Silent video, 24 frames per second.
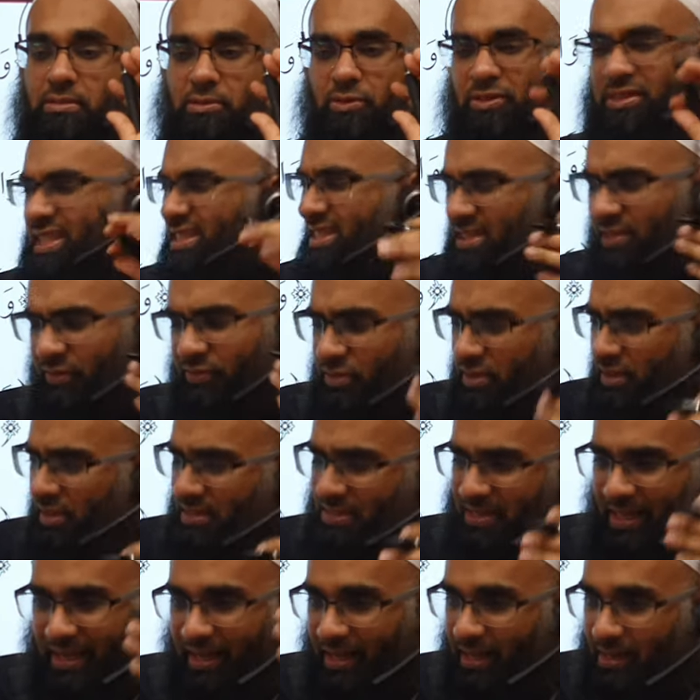So this tafsir
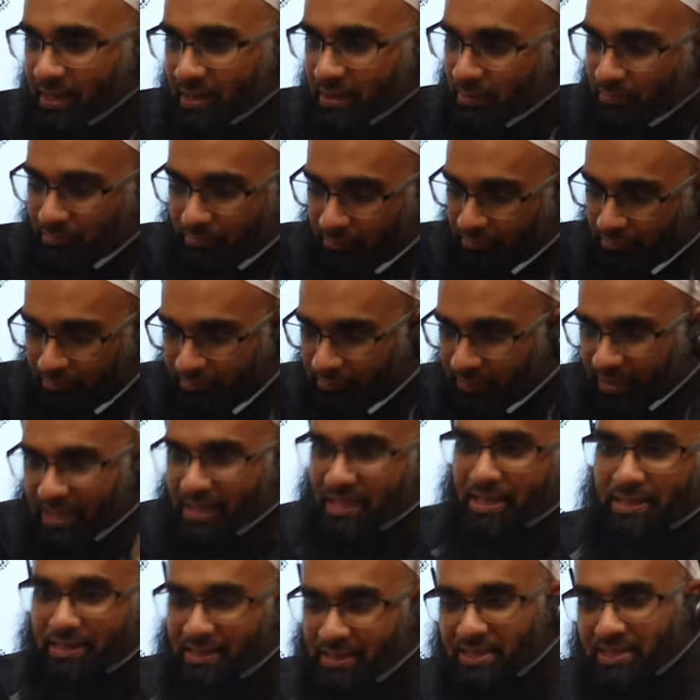is like
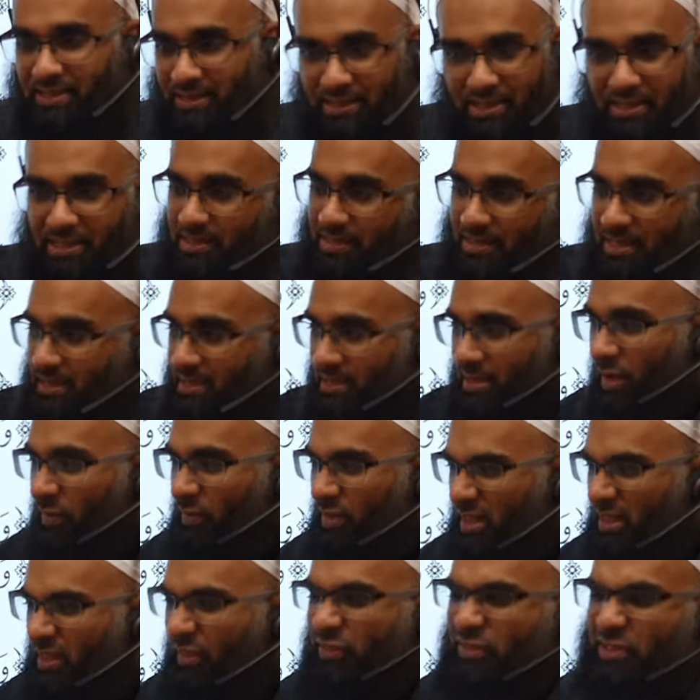this is, this is, this is not
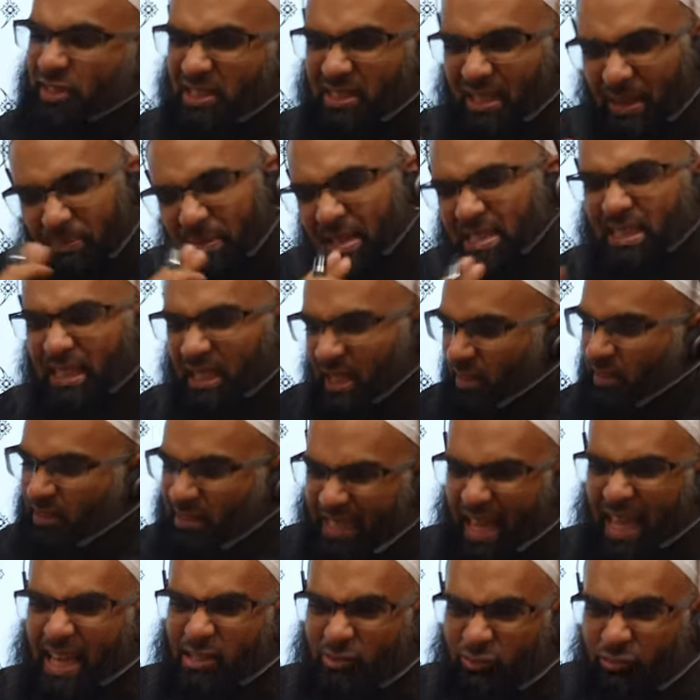even a tafsir, it's like basically
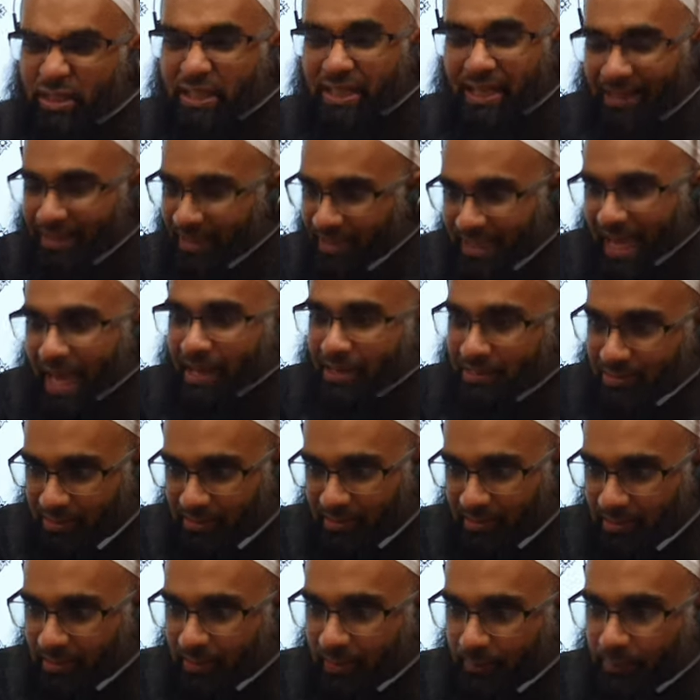it's reading the text.
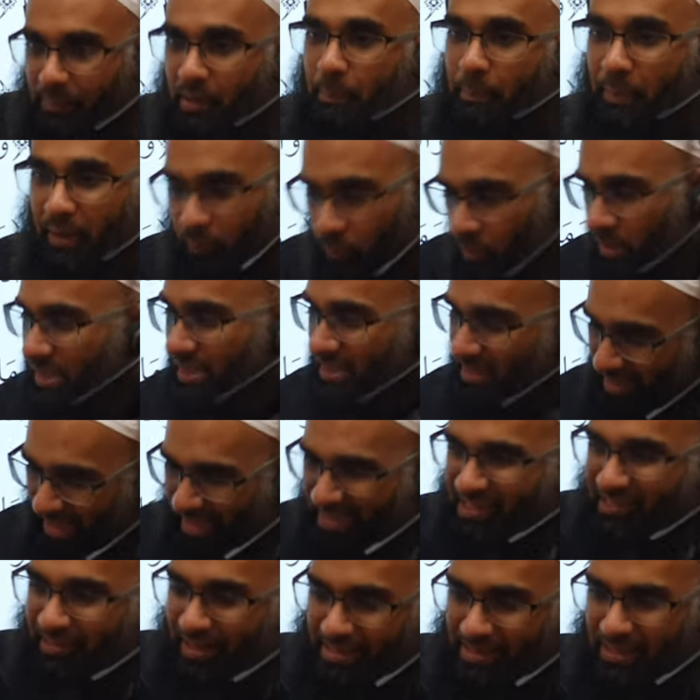But we just
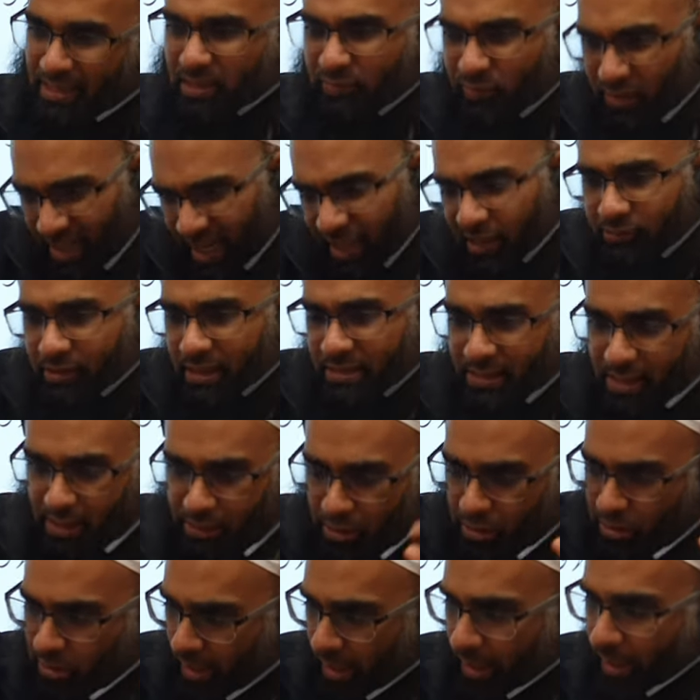categorize it, This for
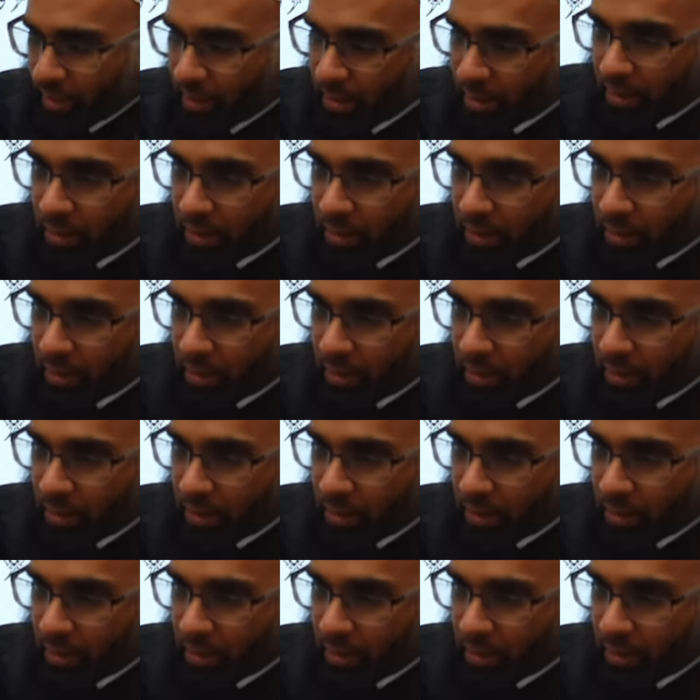categorization's sake.